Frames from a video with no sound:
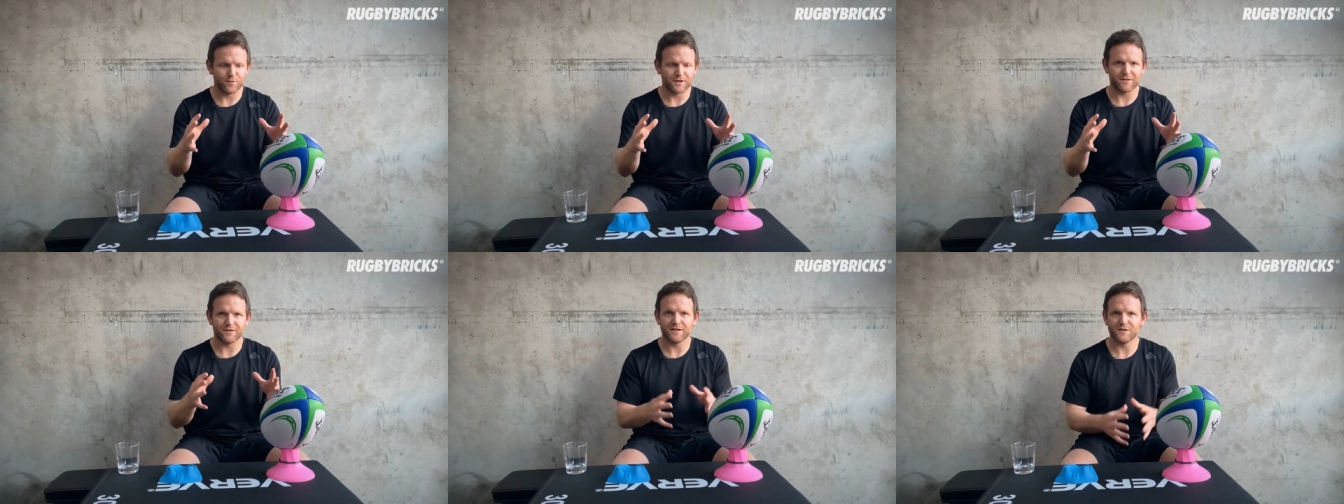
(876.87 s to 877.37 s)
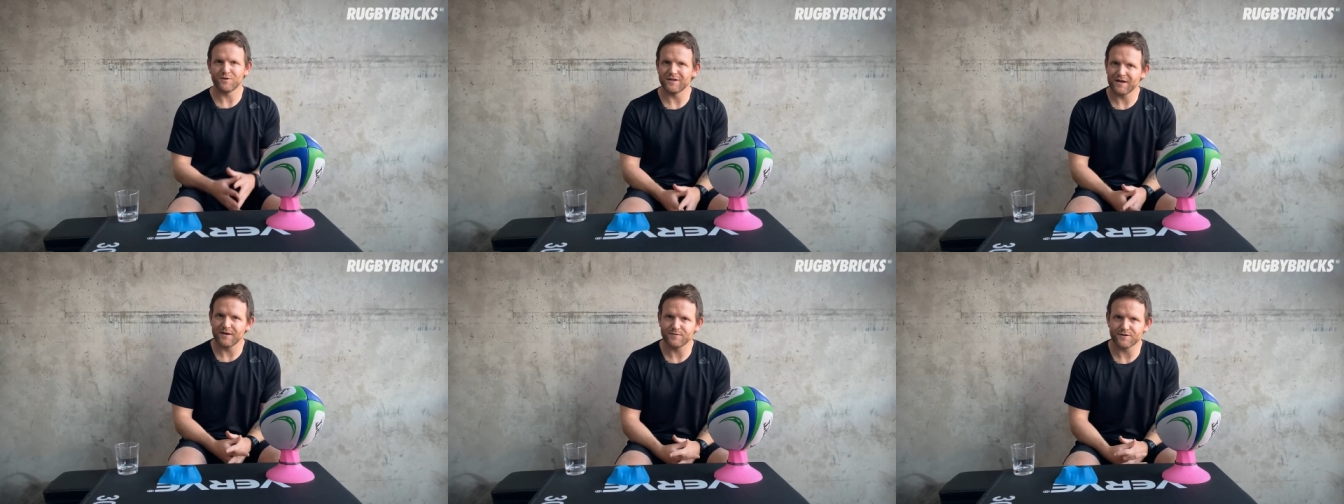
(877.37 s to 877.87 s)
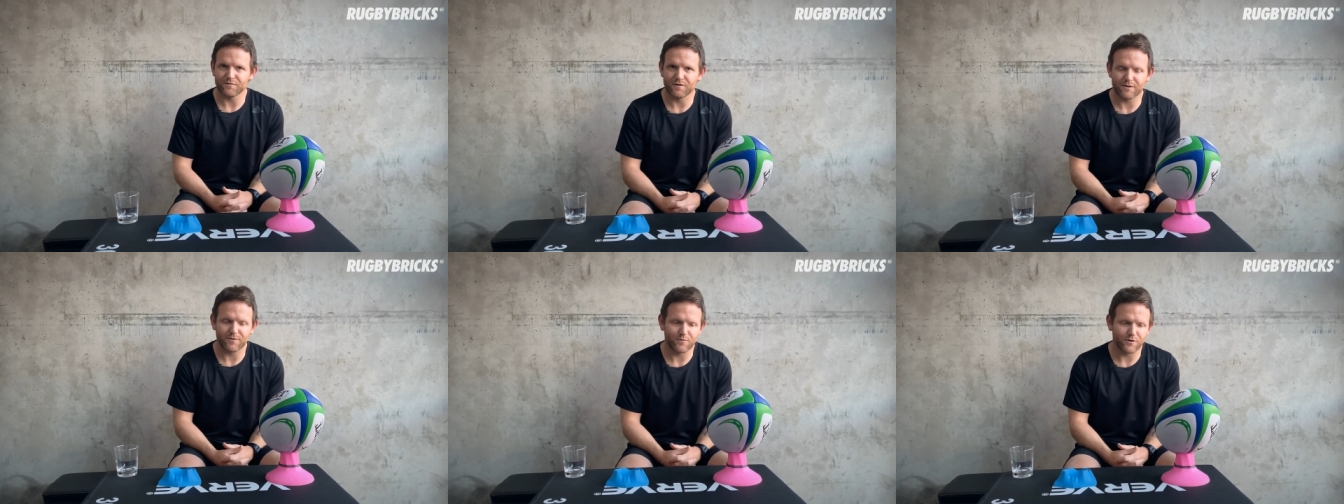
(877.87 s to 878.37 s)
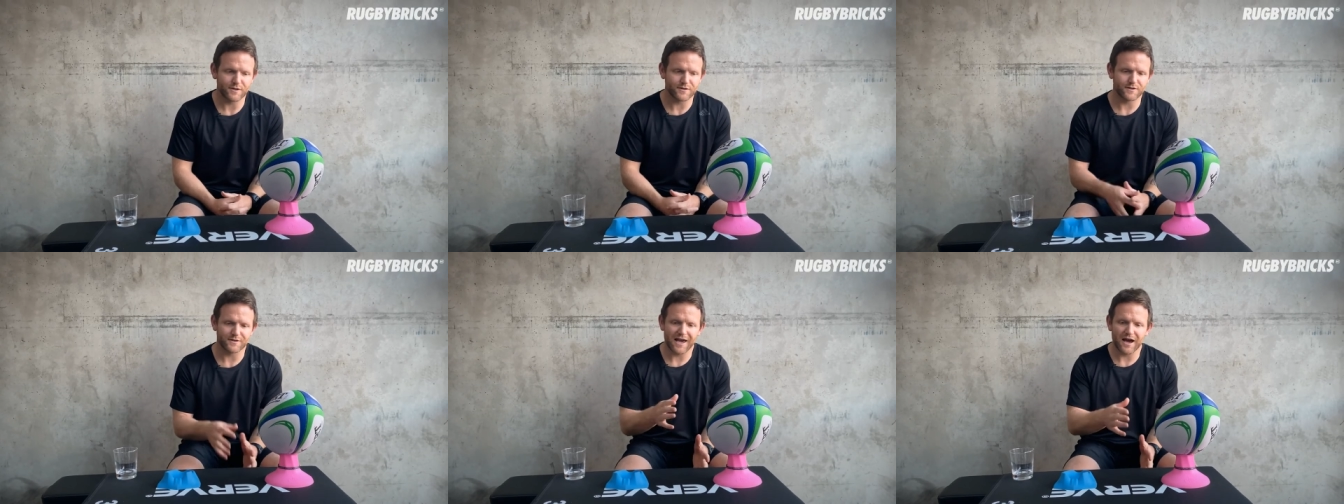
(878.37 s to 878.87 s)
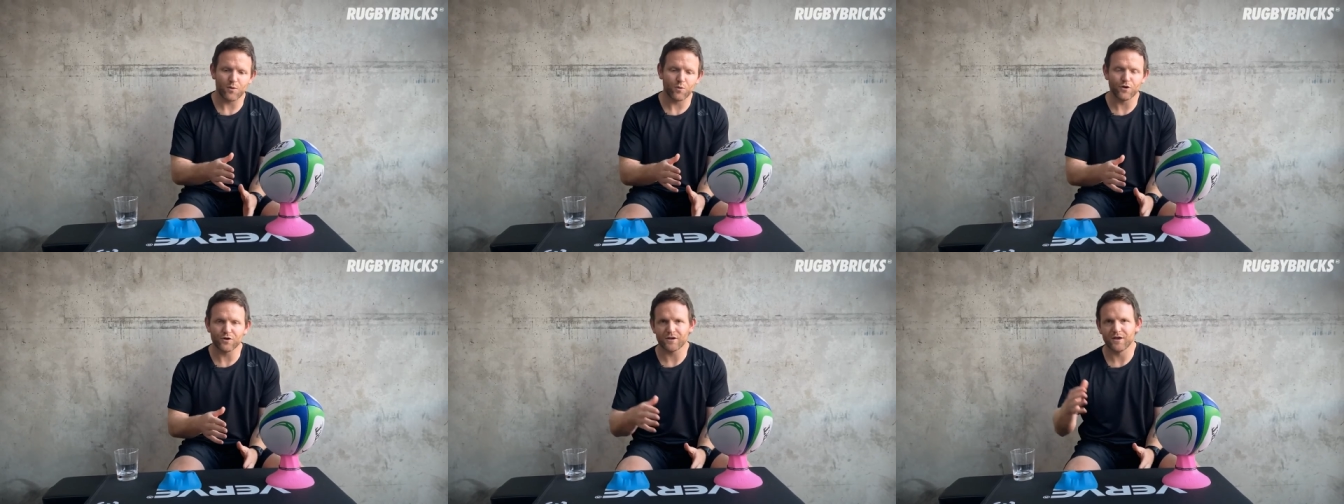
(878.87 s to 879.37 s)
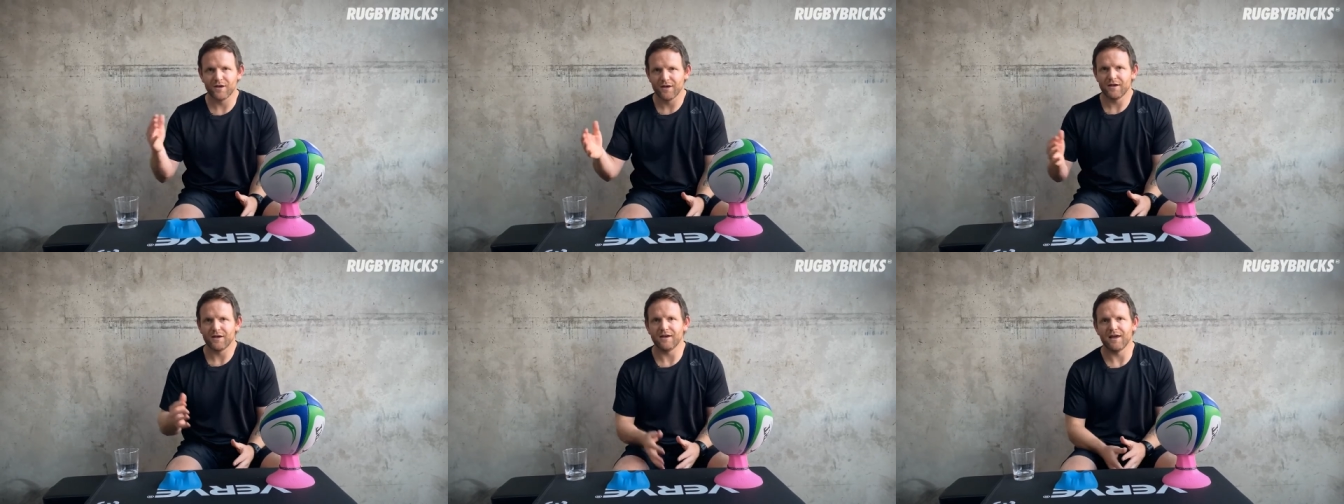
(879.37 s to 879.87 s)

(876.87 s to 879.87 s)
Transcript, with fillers: big things when it comes to Rugby Bricks is outwork and